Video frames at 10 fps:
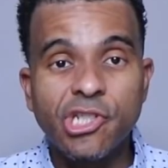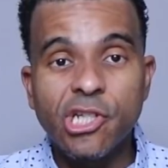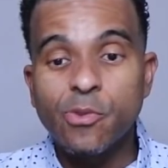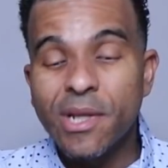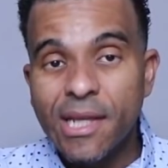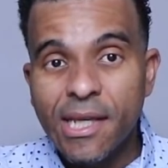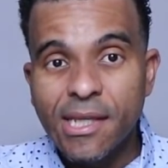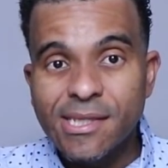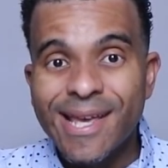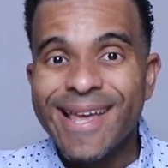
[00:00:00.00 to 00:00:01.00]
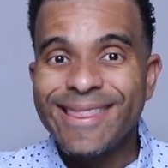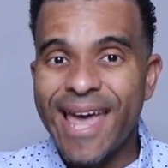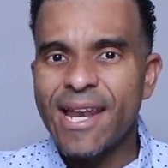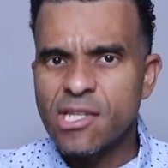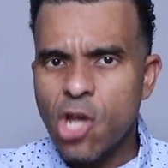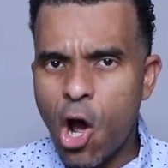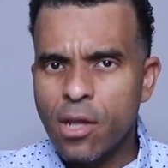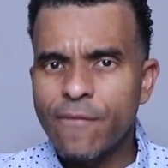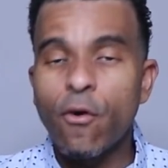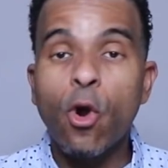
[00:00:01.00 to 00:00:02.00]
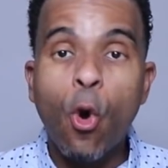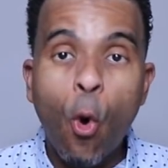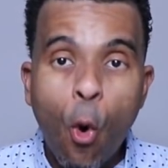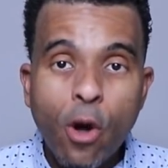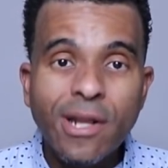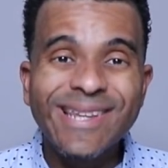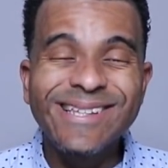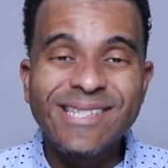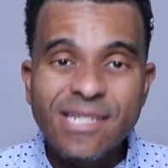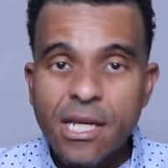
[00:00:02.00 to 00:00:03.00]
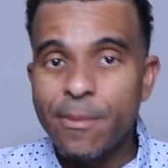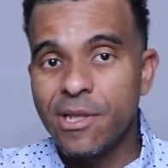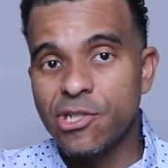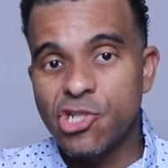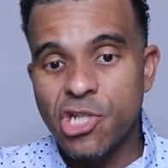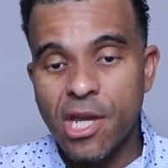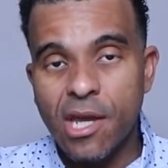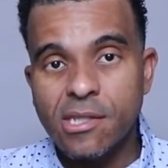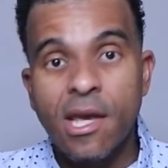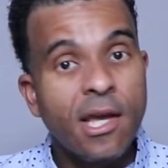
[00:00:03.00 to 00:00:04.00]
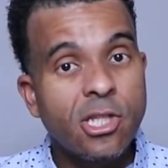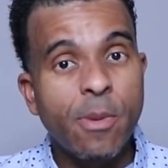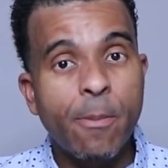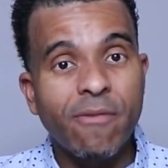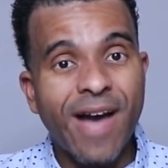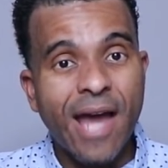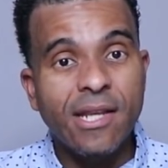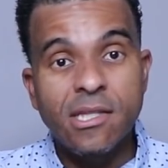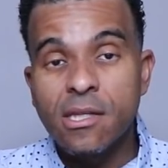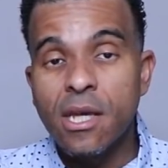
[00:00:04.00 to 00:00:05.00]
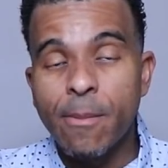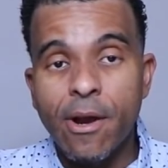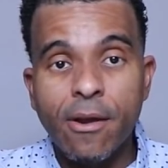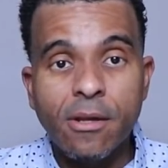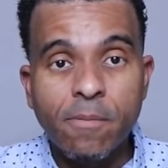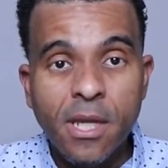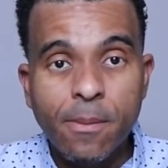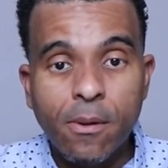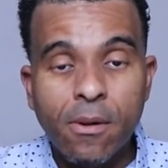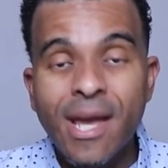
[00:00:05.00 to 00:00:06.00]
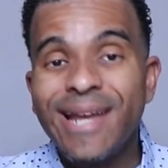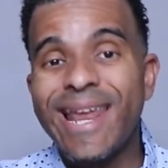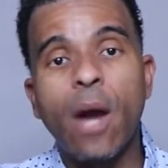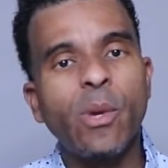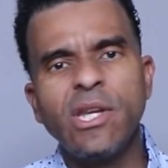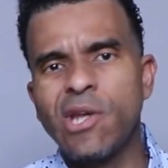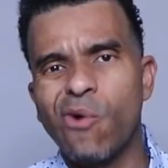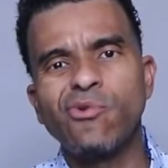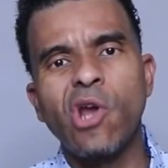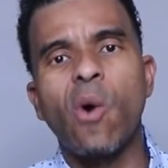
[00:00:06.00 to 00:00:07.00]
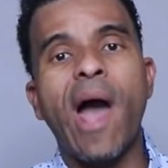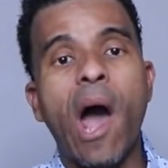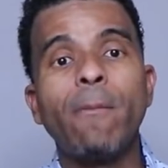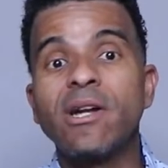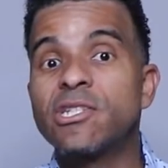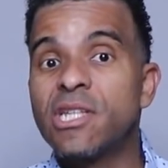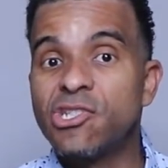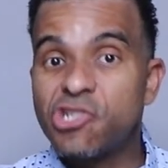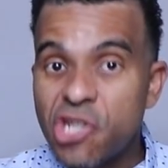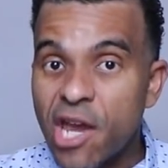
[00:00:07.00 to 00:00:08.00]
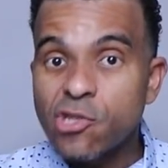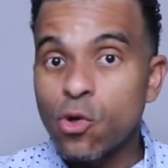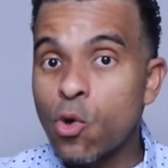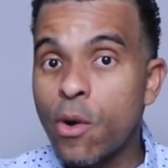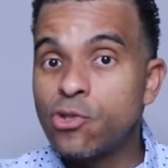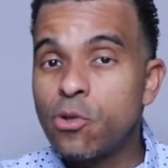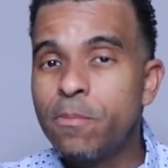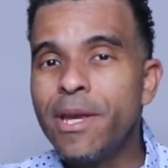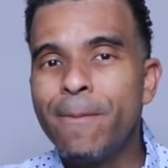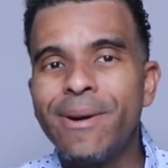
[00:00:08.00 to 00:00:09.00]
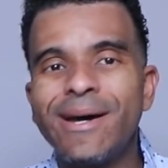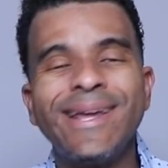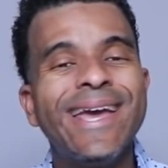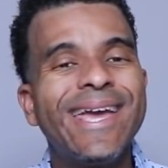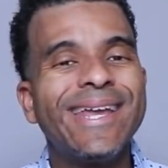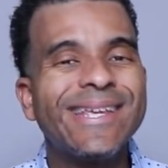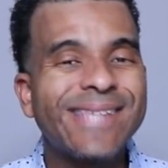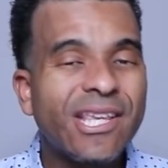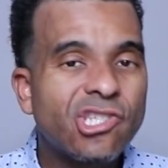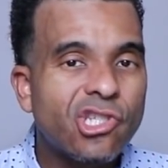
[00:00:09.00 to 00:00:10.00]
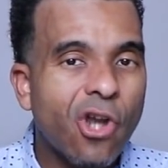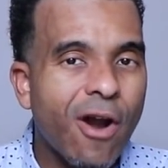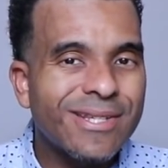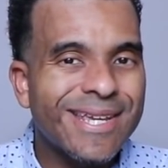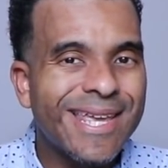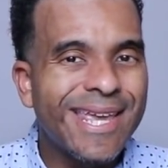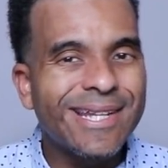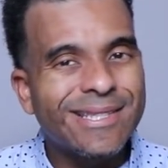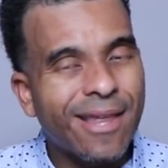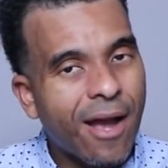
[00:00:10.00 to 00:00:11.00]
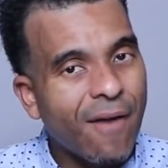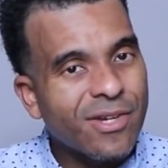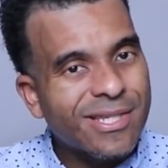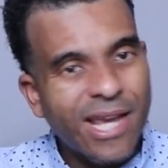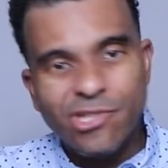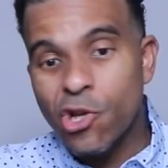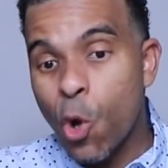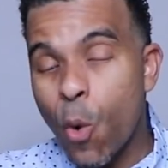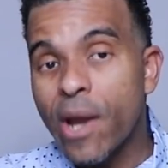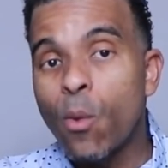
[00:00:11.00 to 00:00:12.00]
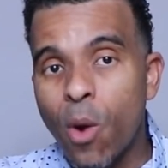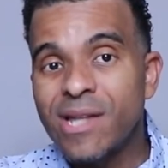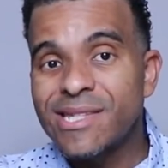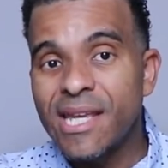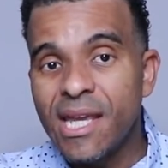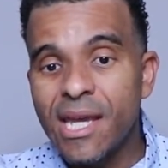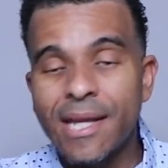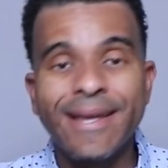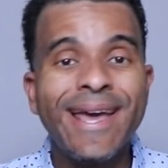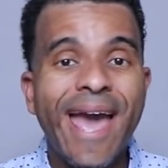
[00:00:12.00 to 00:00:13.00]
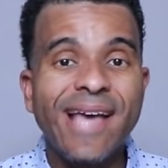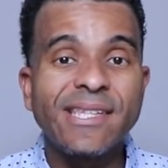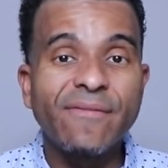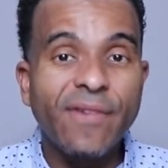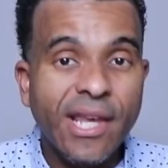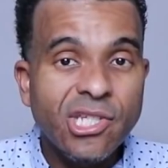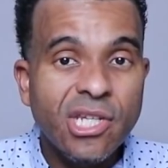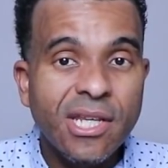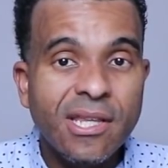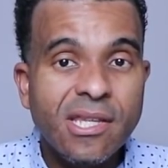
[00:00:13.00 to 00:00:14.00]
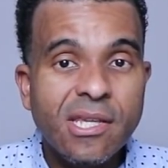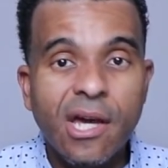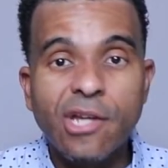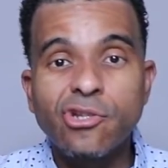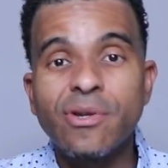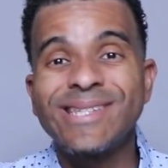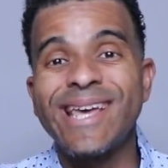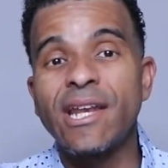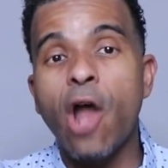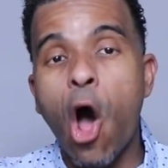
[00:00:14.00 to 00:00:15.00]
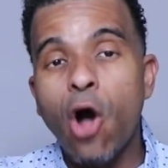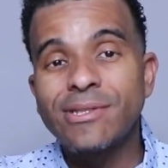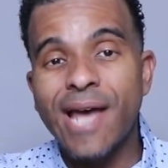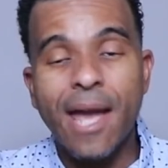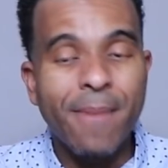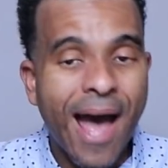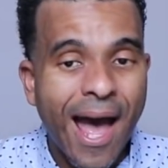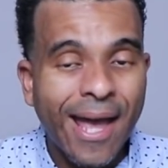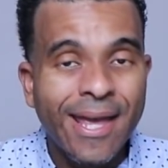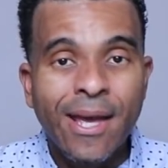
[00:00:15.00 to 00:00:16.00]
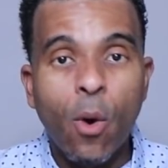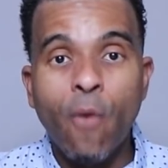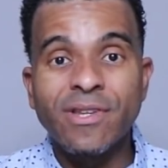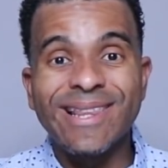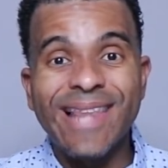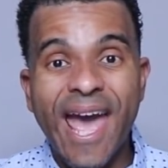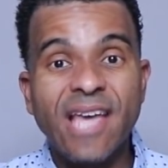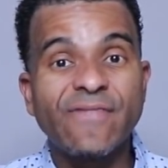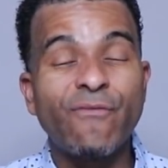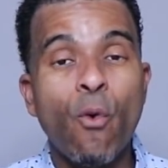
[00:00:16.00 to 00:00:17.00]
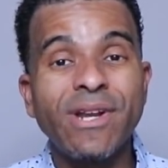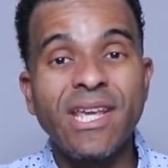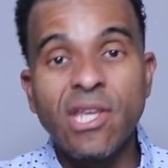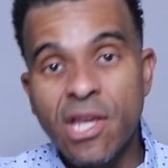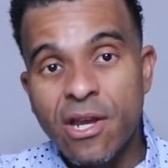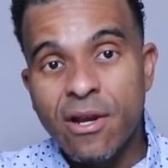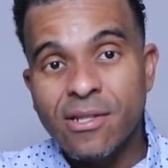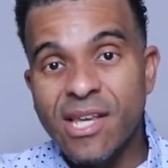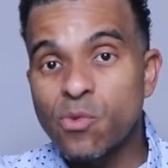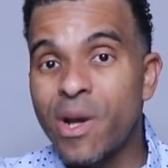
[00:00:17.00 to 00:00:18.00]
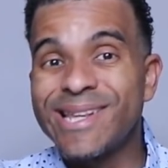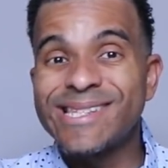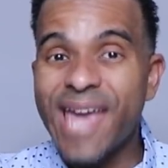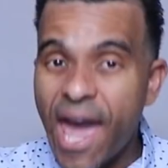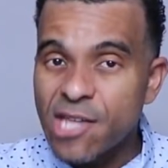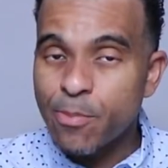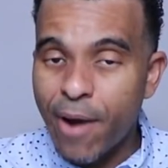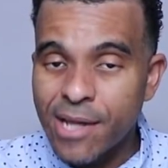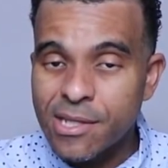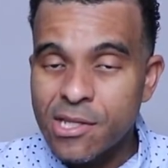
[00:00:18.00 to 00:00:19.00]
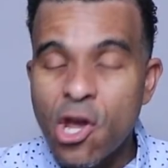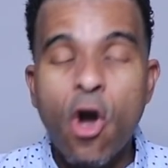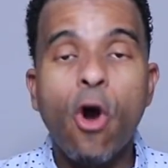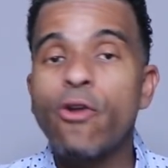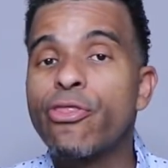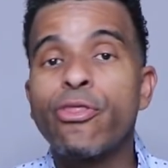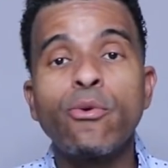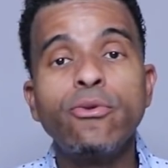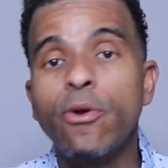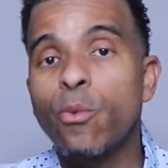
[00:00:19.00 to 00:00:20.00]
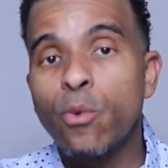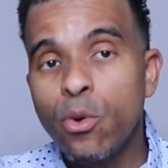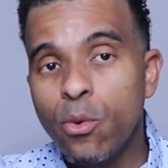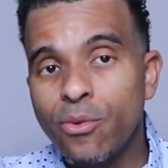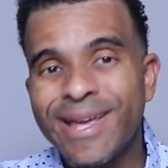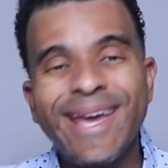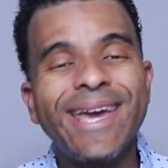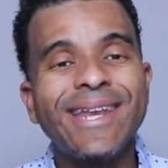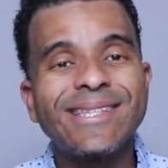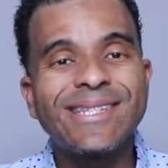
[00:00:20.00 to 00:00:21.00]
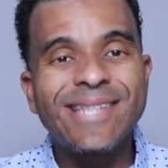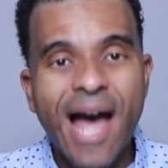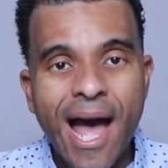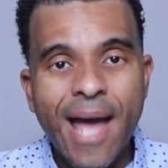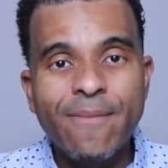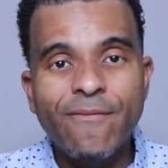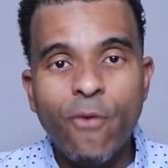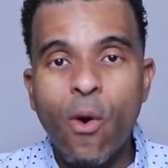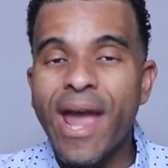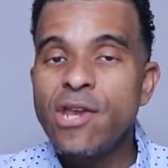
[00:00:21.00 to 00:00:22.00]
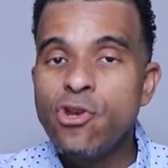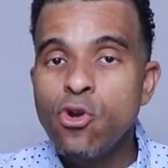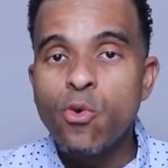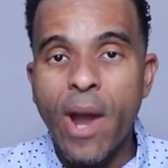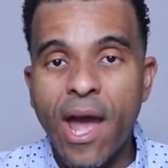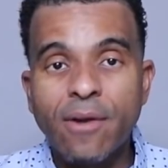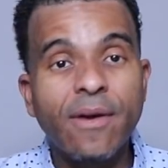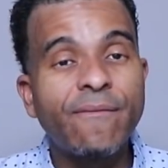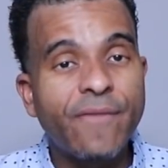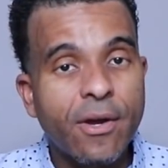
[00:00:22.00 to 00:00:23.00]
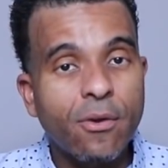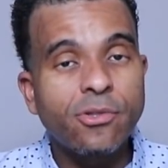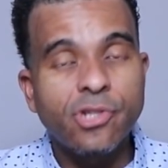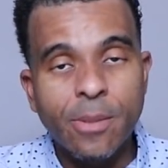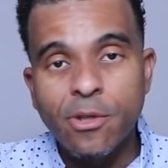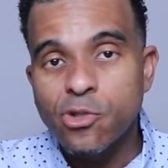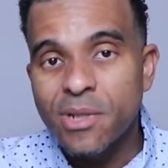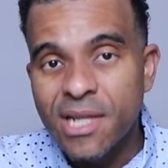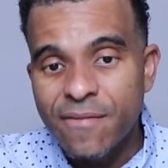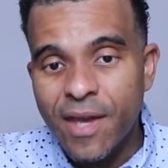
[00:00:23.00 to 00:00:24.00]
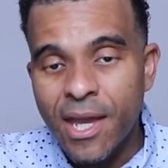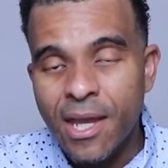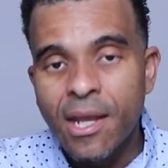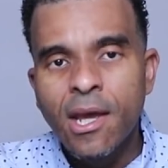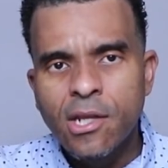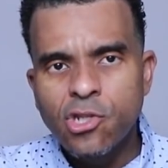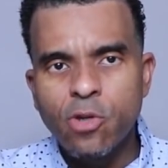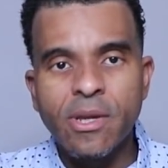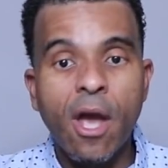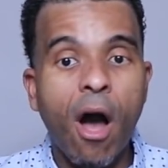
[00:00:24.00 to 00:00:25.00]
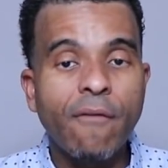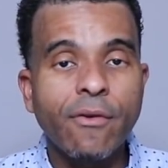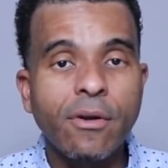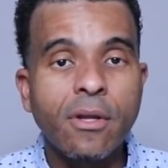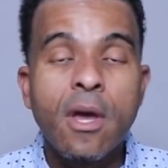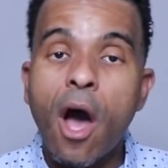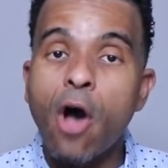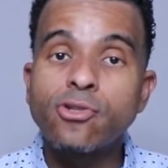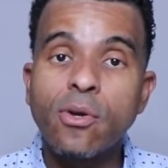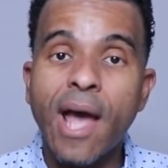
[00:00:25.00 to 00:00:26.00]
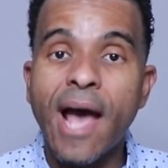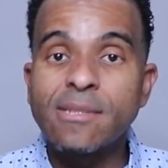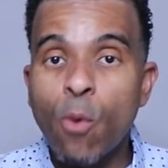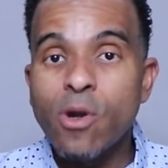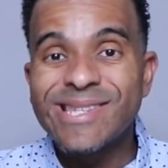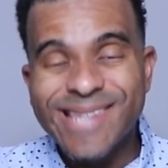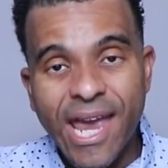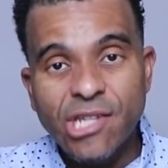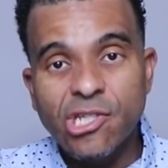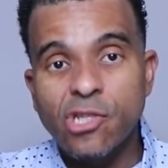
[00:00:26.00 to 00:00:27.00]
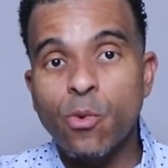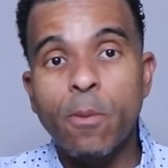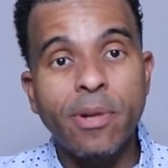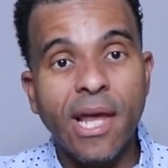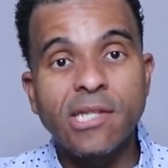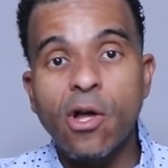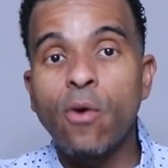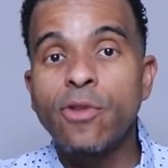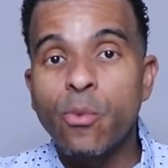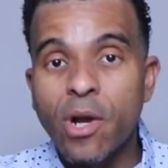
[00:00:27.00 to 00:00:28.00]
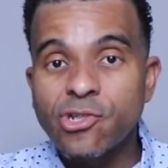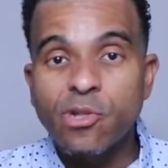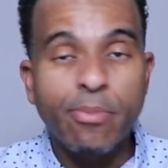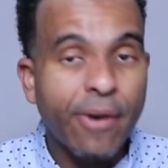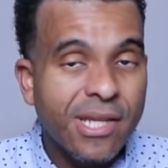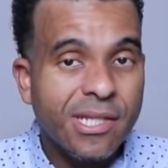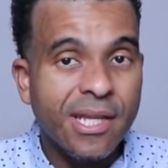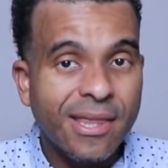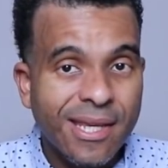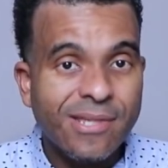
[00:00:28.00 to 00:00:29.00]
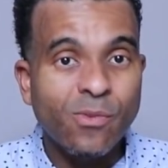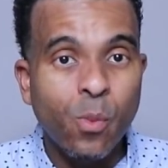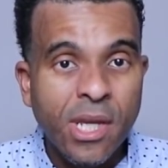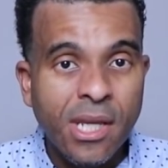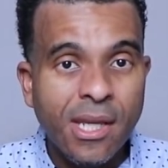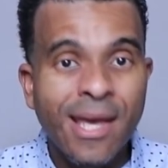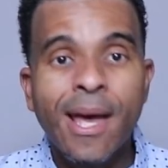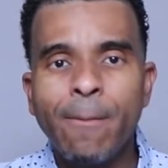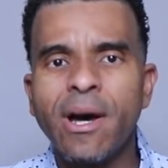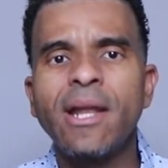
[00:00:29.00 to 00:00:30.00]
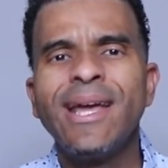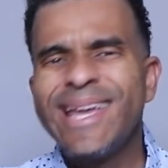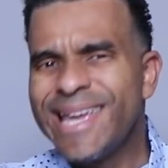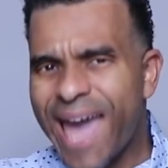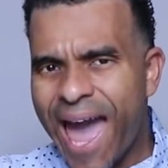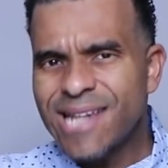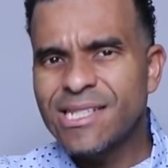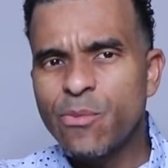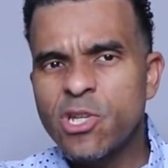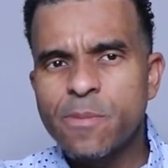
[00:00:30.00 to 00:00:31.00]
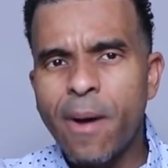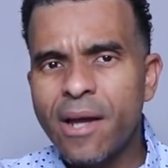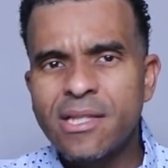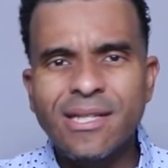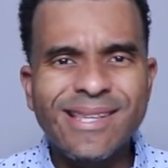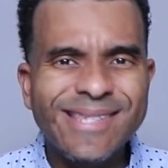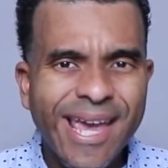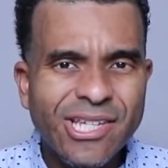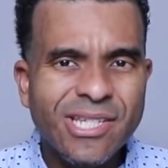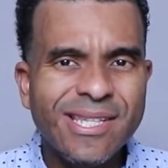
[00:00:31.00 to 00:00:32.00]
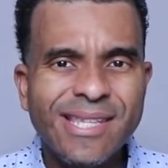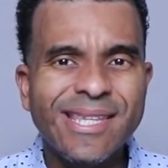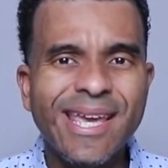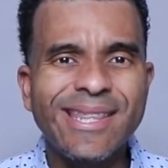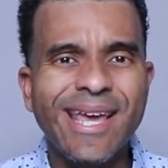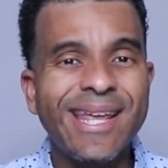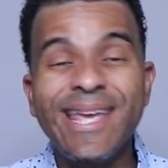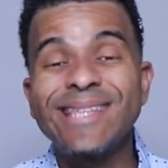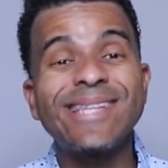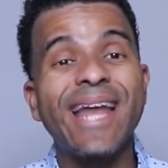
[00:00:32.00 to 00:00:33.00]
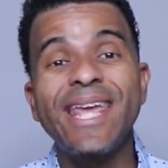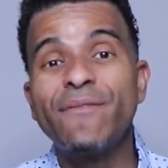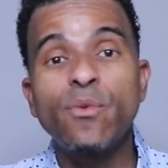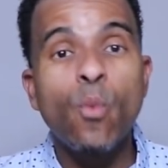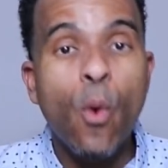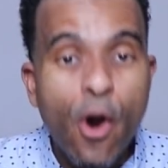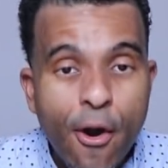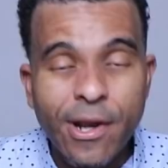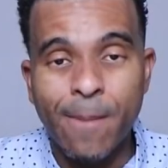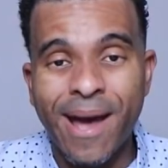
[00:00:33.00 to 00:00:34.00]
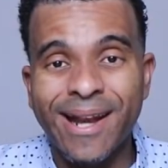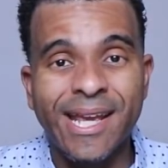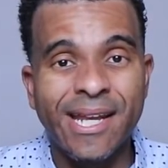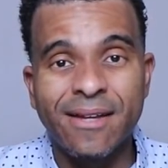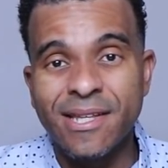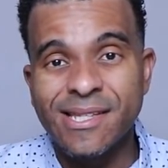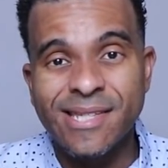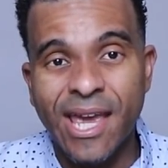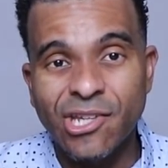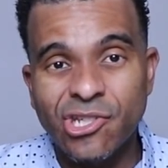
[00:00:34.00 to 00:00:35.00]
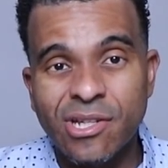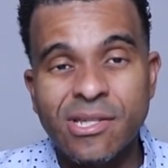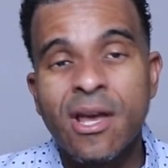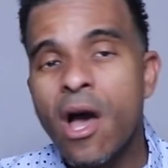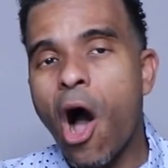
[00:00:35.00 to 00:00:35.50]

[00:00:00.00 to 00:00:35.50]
just released that is calling for quarterly stimulus checks to be provided to the American people. Now, we don't know how much these checks are going to be, but it is a start to get the conversation going once again. As inflation in this country is at an all time high over the last 40 years, as well as gas prices are through the roof, it is time for a new round of federal stimulus relief relief aid to be offered. Also, guys, more sanctions were placed on the Russian president this week, but he actually responded to the sanctions and said that he is not even worried about any of these sanctions.